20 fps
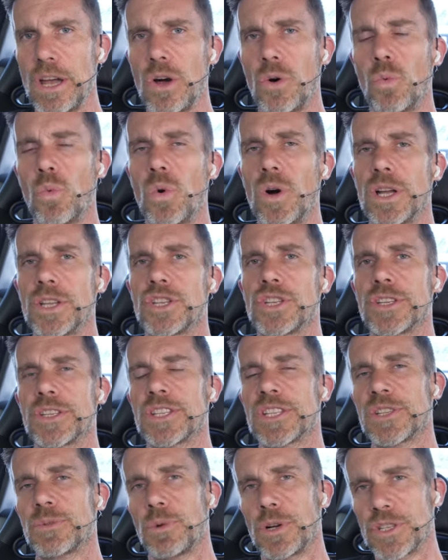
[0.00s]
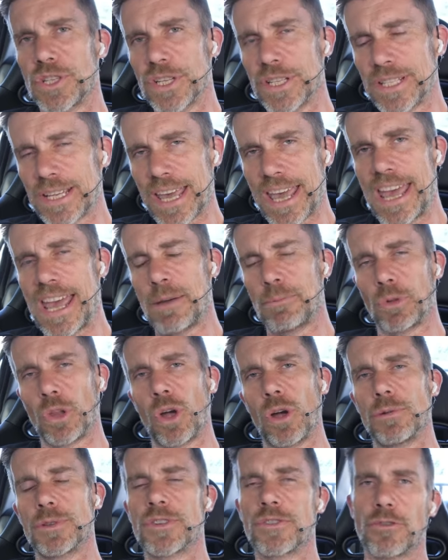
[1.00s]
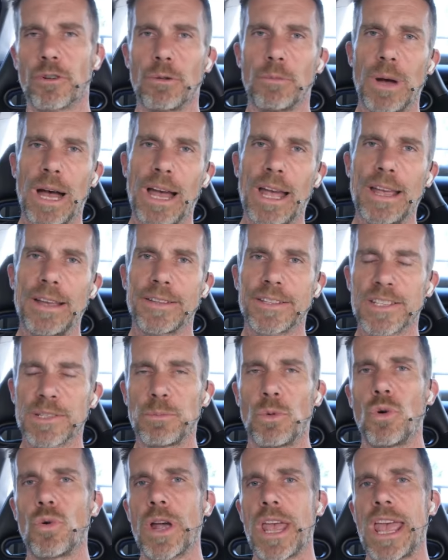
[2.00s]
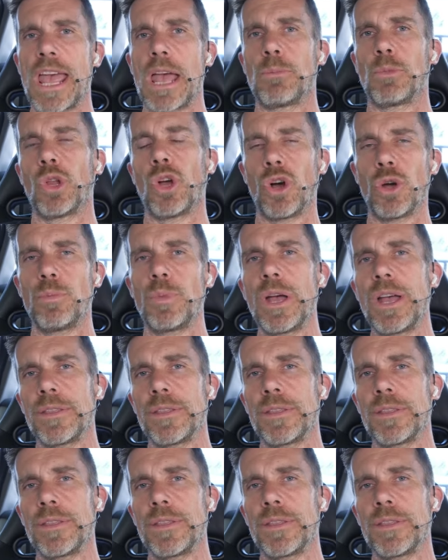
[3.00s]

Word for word: which switches cam lobes from a small cam lobe